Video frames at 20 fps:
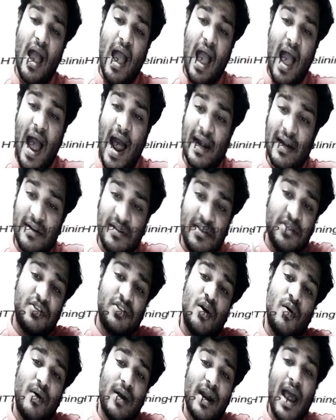at the
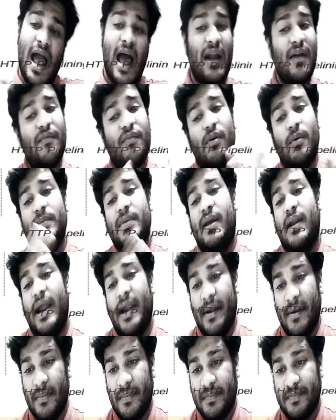server and from the
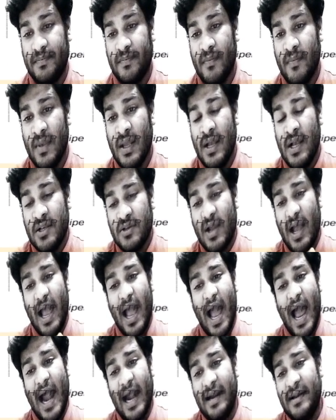client. So
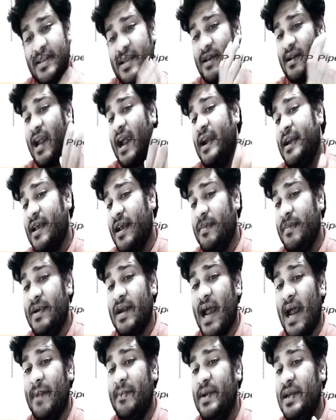at the
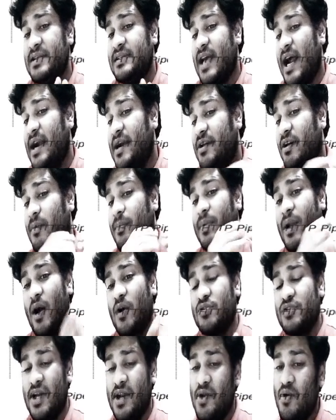client means at your
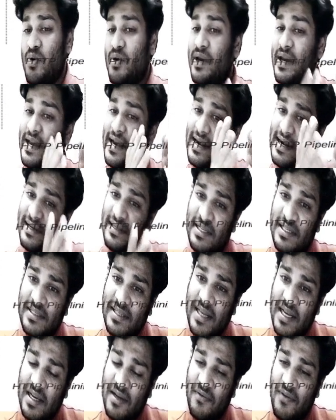browser, you create these
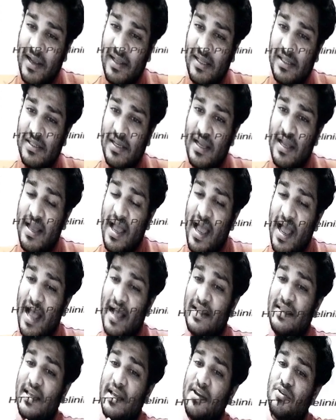text files
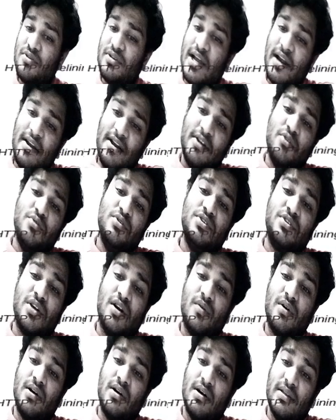and then you send it to the
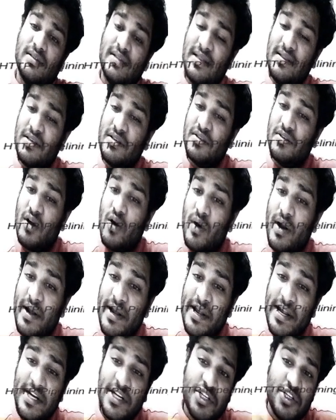server. Then the server
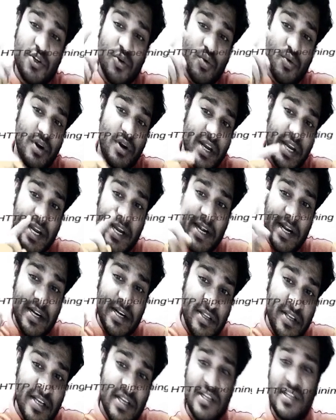needs to
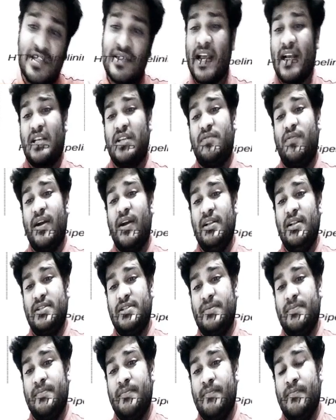read these text
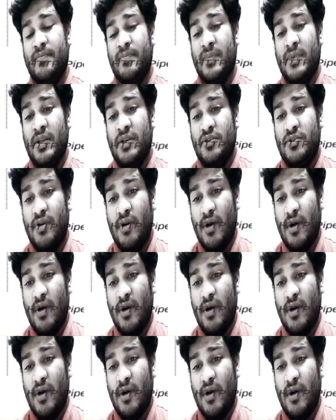files. So